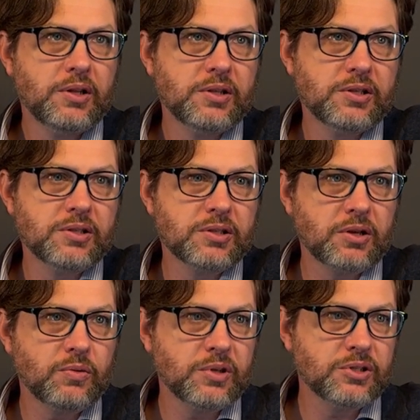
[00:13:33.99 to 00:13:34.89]
This is
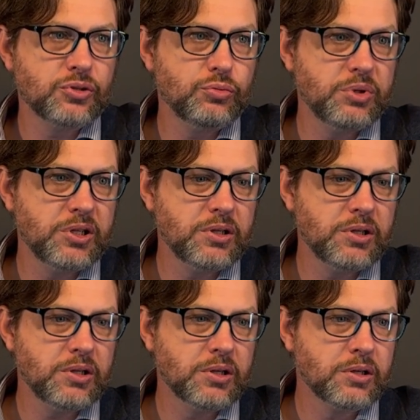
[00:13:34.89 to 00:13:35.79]
going to
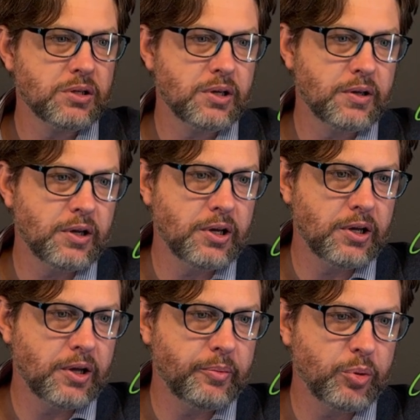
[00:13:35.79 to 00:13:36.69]
be,
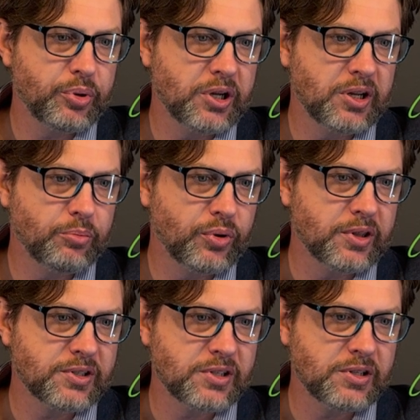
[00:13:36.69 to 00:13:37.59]
I'm going to put it in
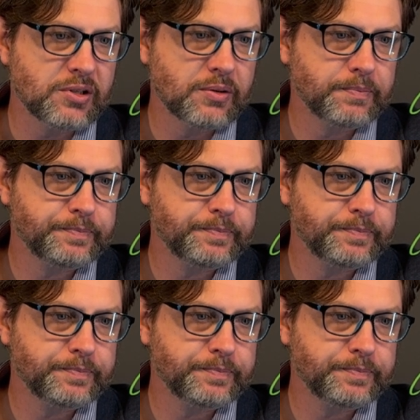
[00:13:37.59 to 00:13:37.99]
parentheses.